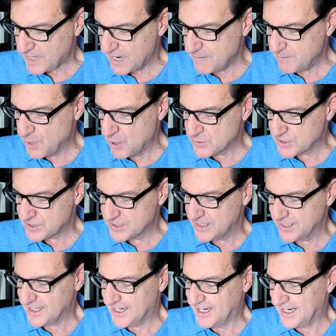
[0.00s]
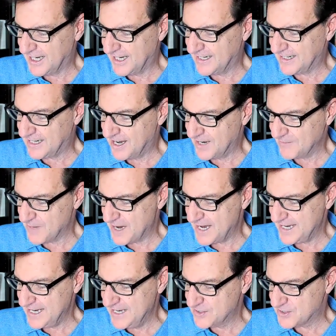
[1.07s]
I posted on
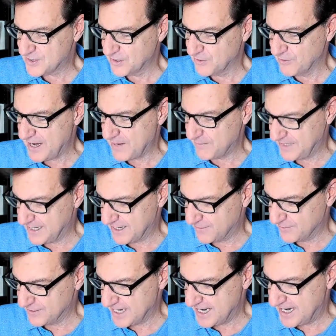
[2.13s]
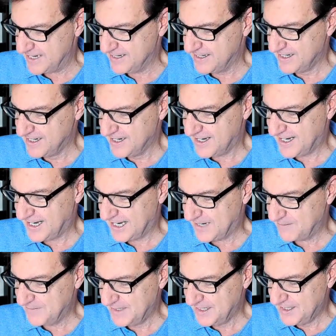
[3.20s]
my Instagram the other day.
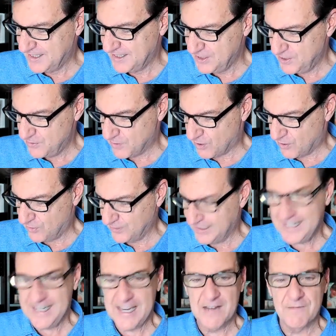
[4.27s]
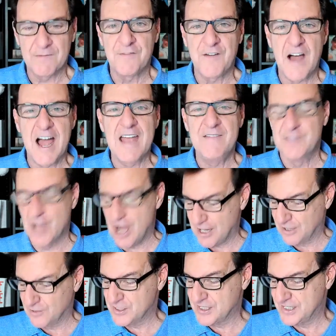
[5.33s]
You only get
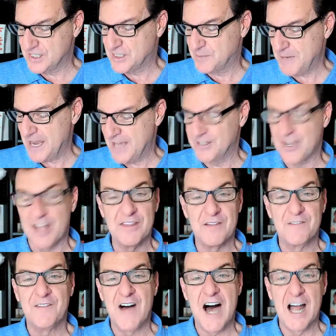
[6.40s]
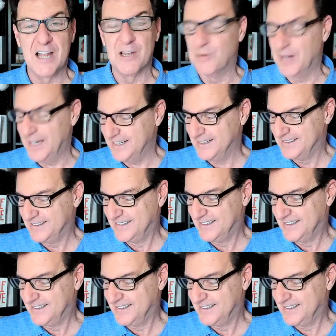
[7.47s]
$5 to spend on the following.